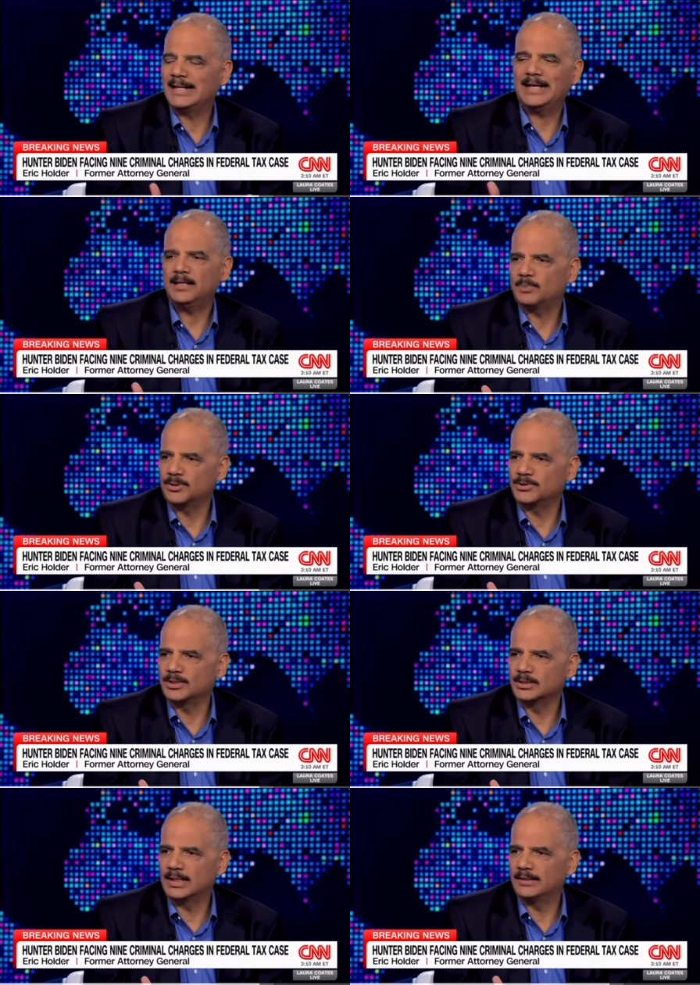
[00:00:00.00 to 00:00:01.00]
any
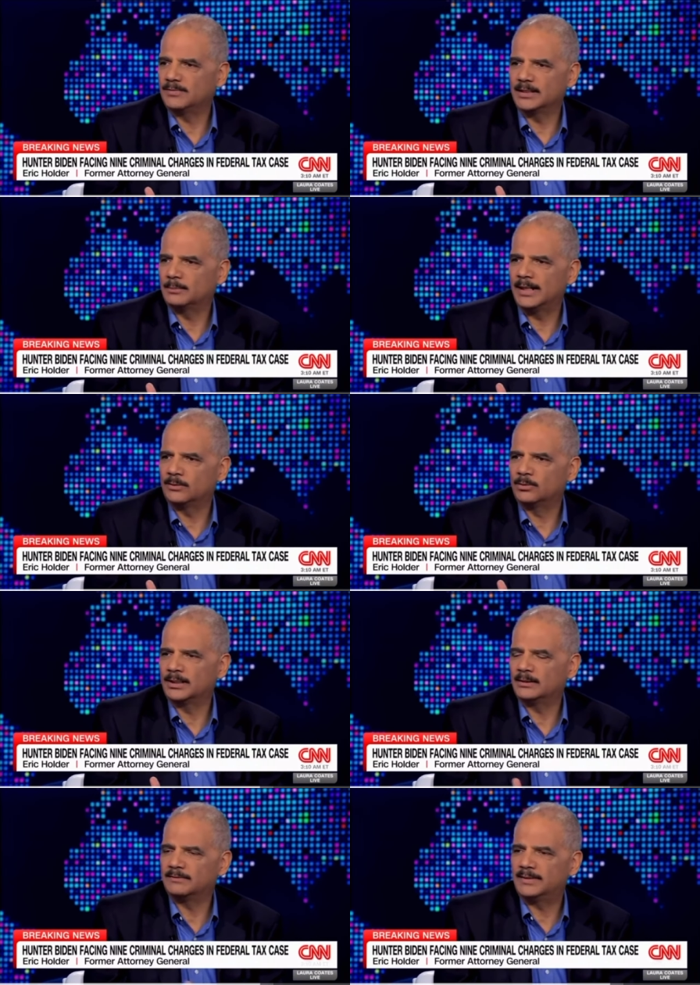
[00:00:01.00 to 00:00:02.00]
person's life that might
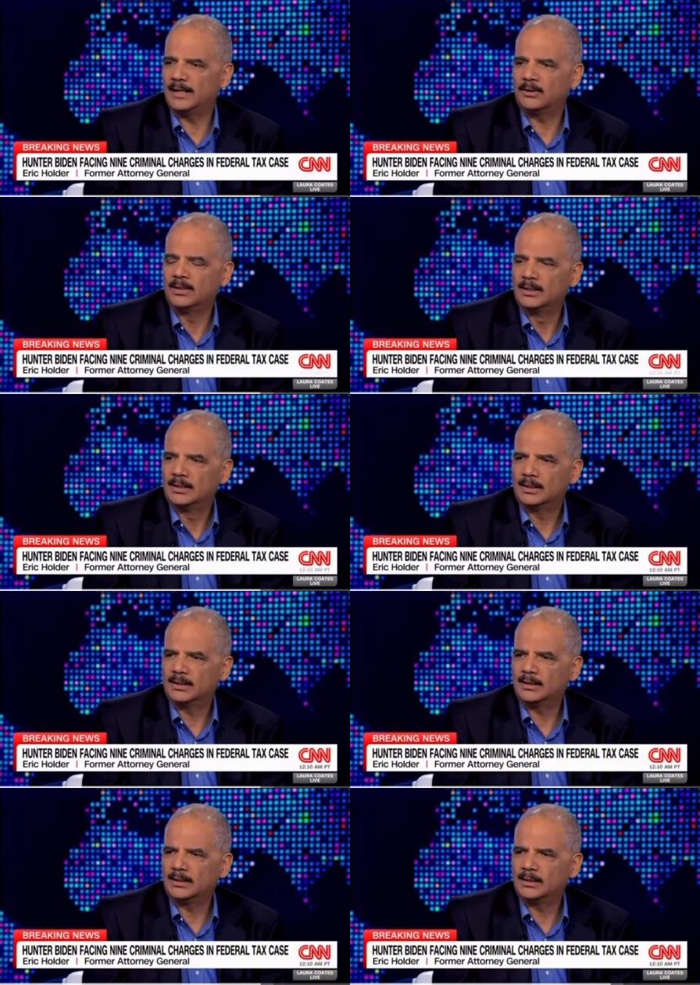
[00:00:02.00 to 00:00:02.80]
run afoul uh,